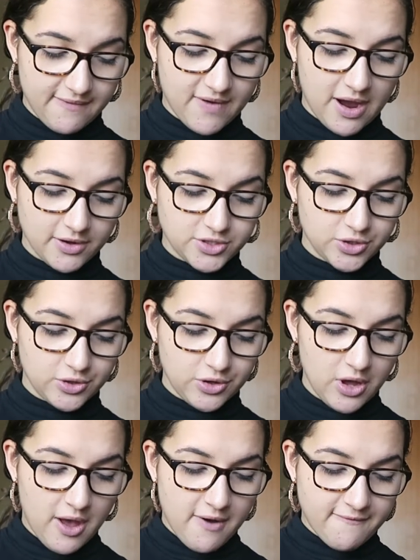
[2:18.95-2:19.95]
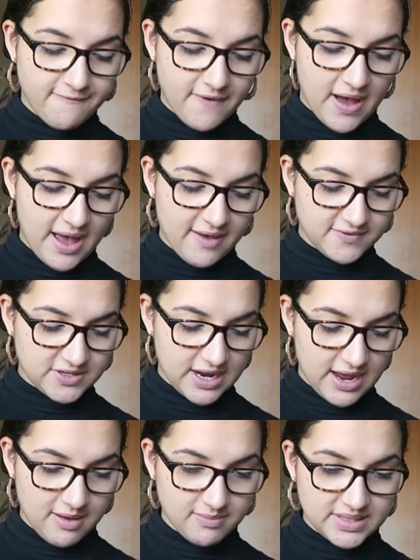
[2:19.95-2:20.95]
If I do 5
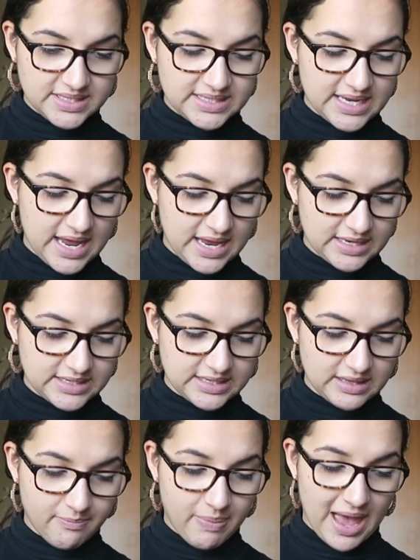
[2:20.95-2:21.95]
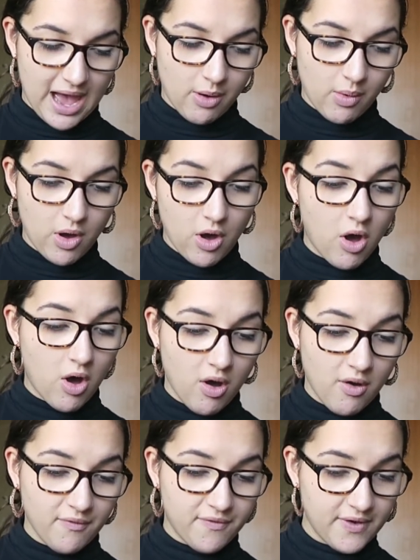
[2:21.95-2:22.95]
times 10 to the power
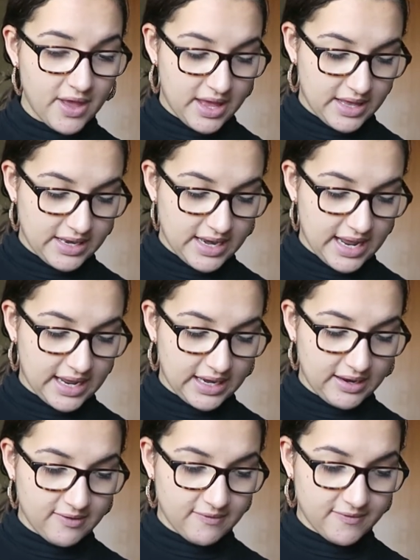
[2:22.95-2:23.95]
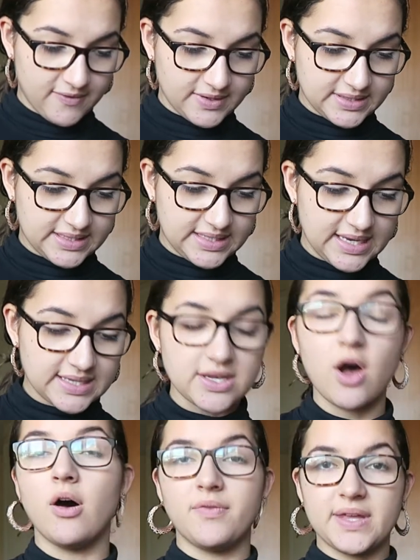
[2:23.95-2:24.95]
of -6,
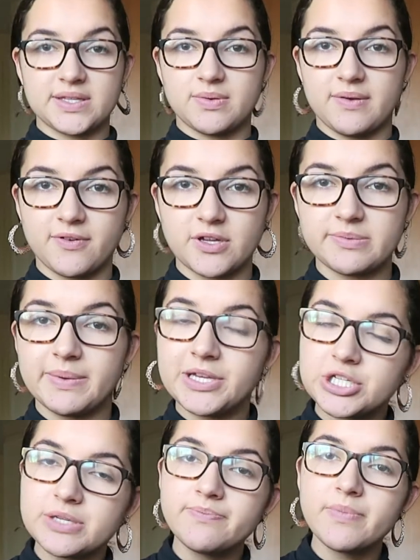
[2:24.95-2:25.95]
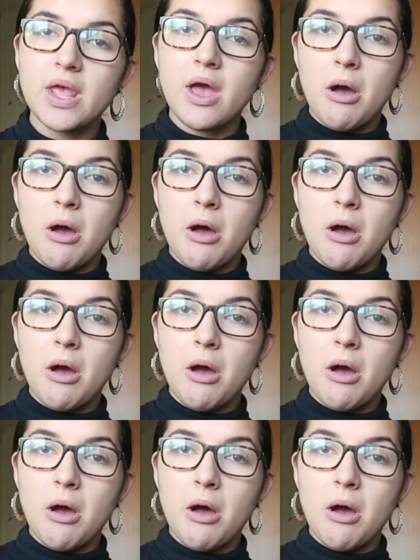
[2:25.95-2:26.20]
oh, that's what I forgot to mention.